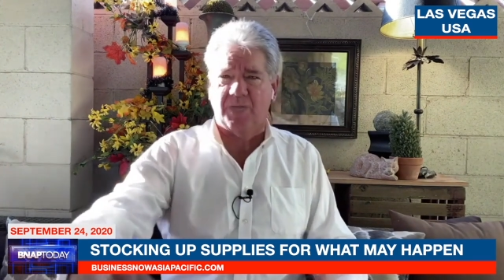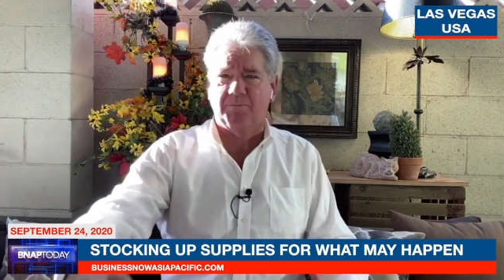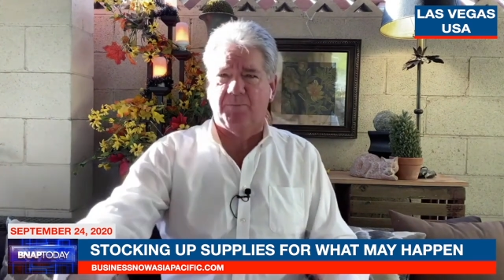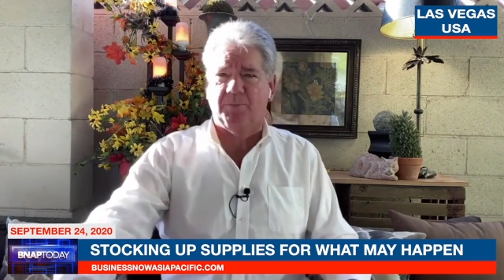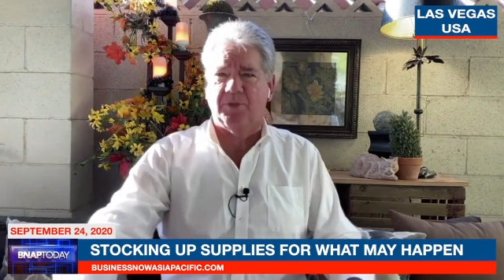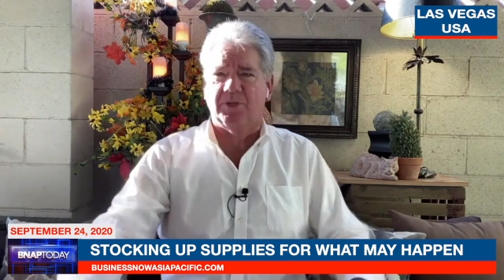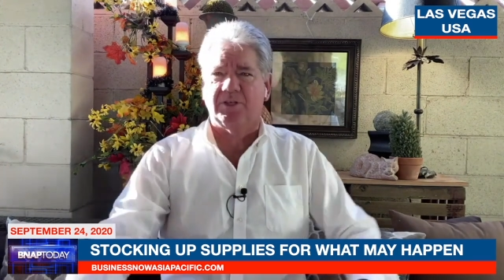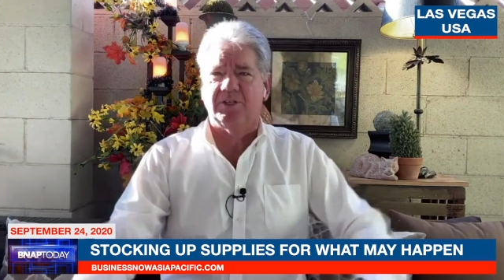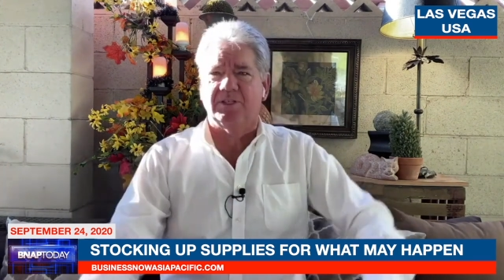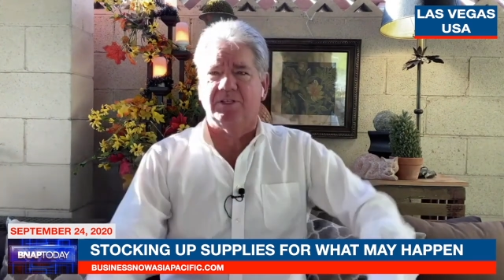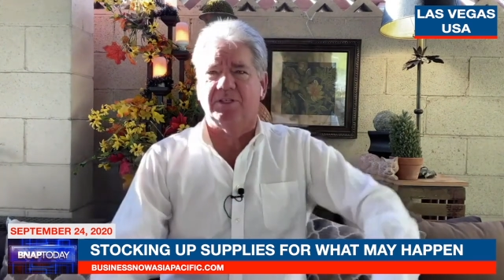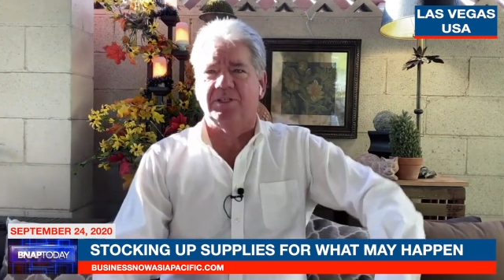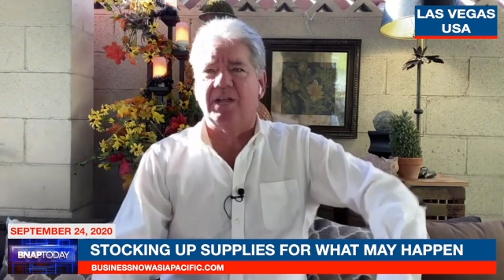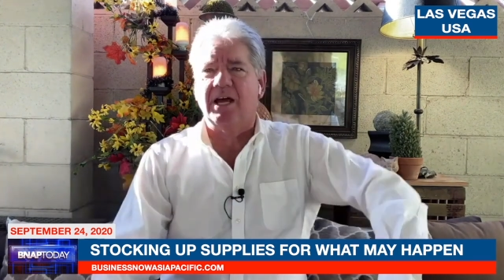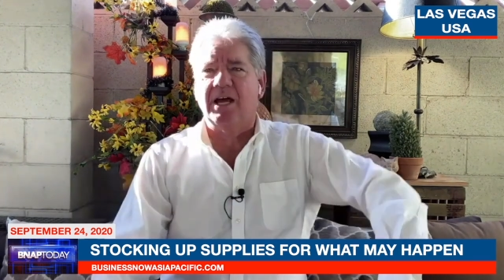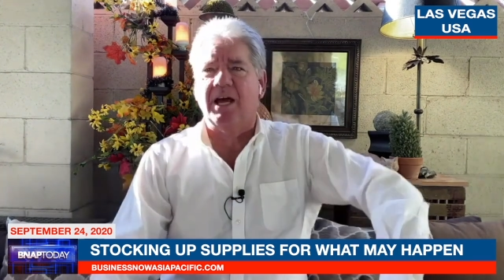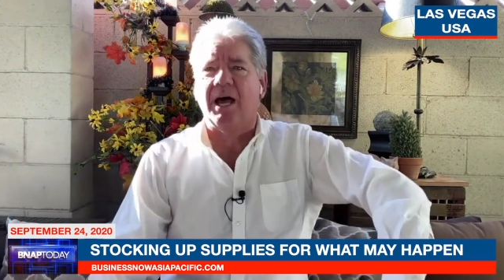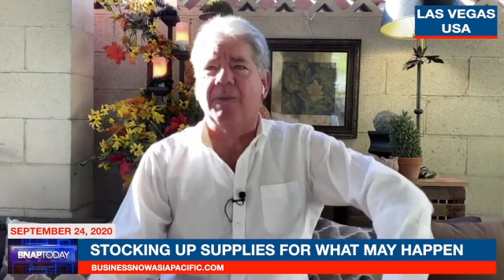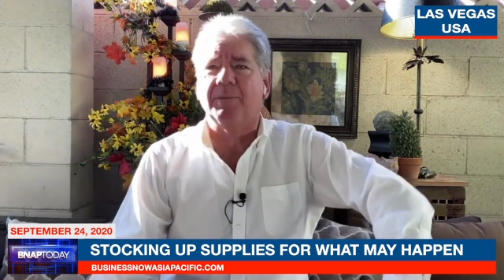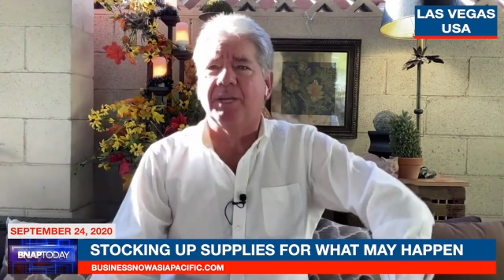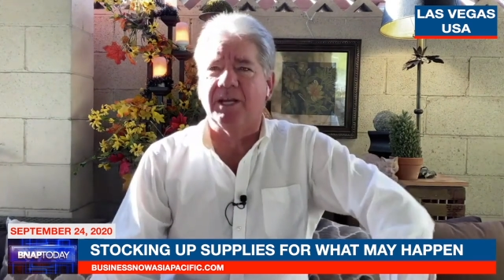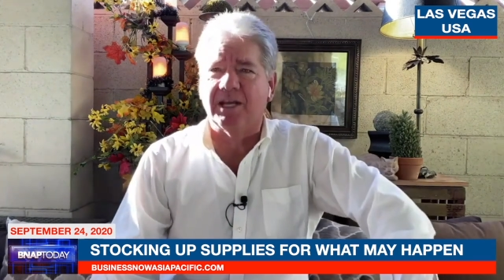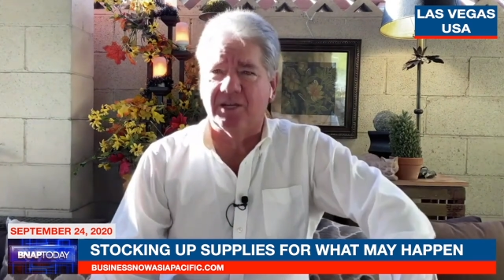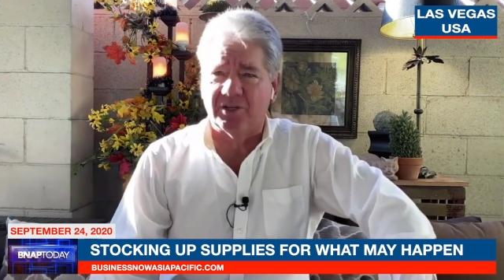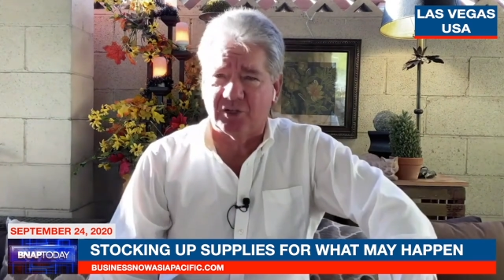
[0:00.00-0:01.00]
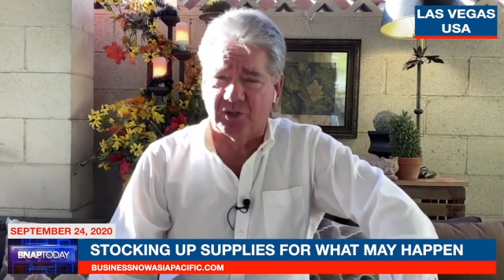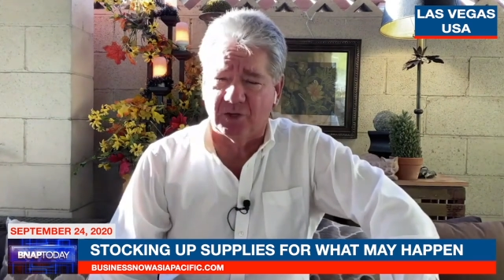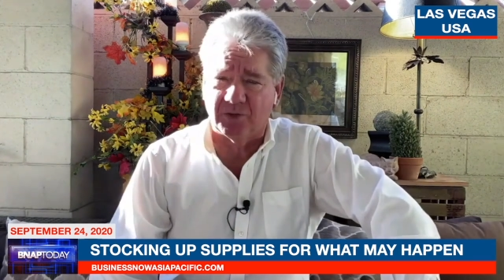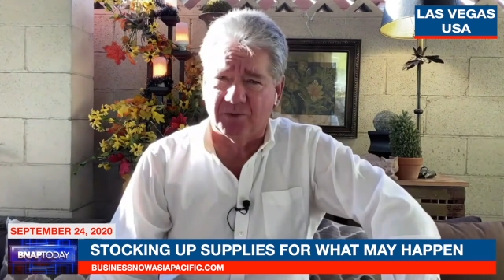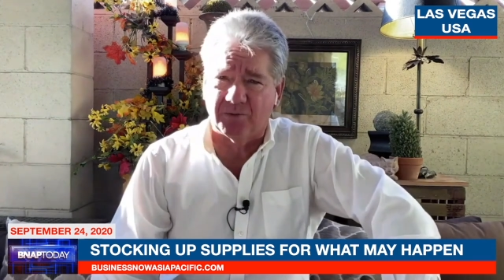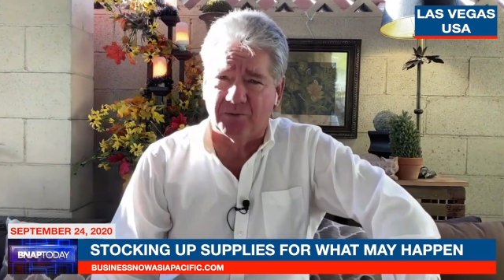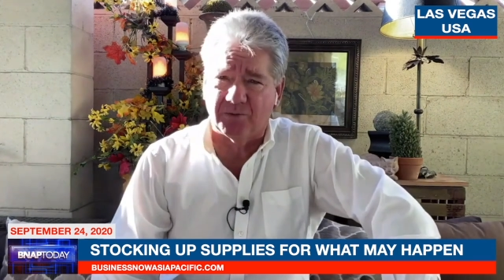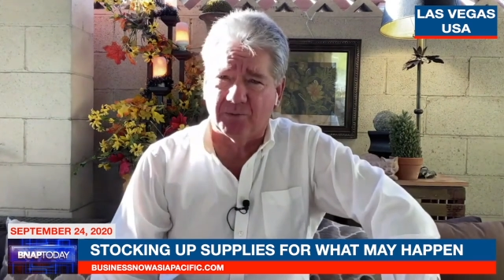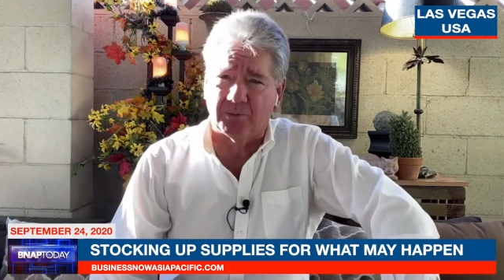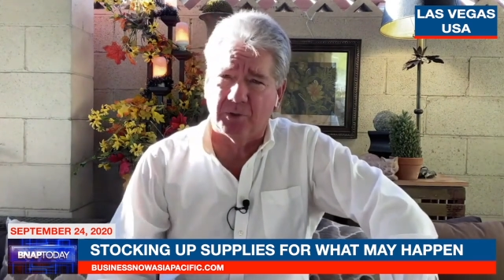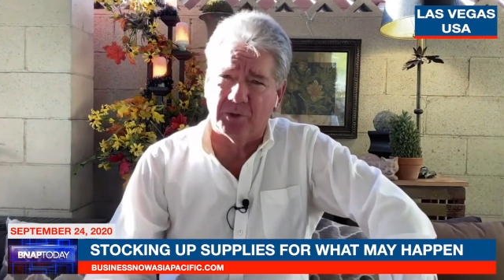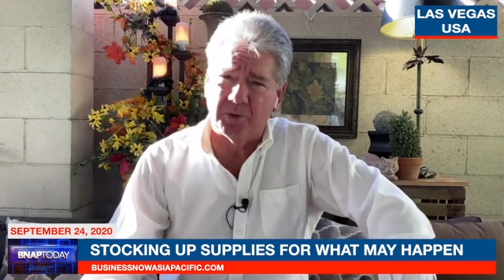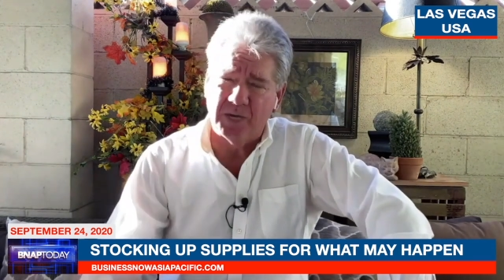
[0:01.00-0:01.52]
put this
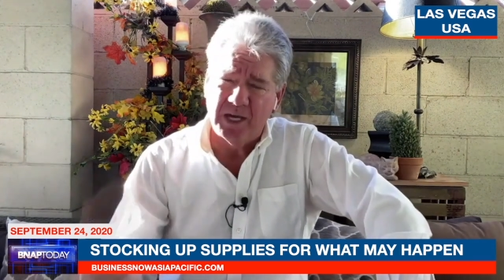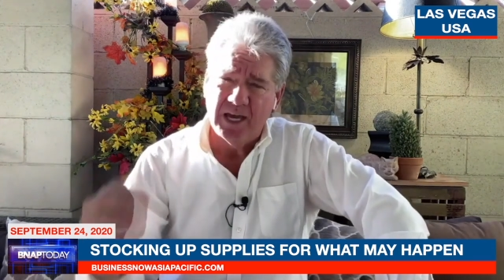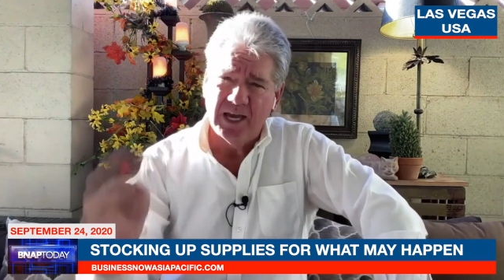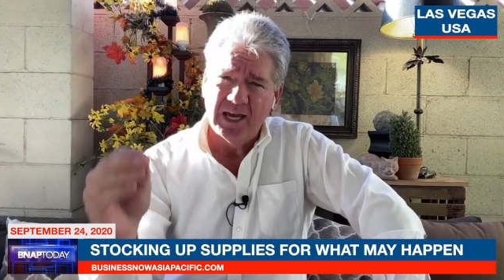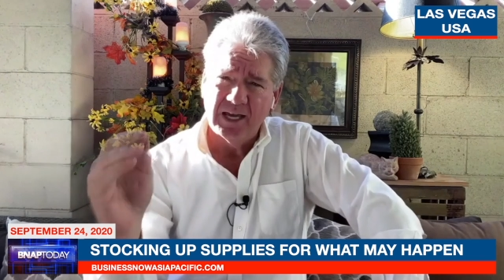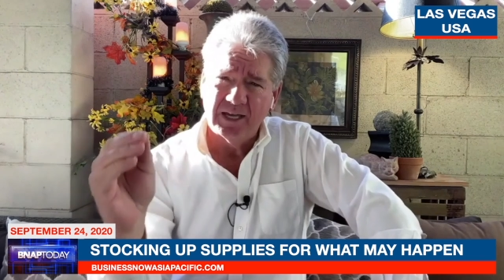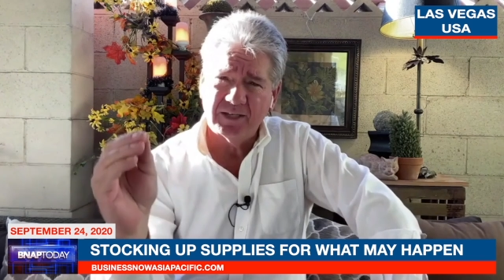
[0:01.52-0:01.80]
nomination through.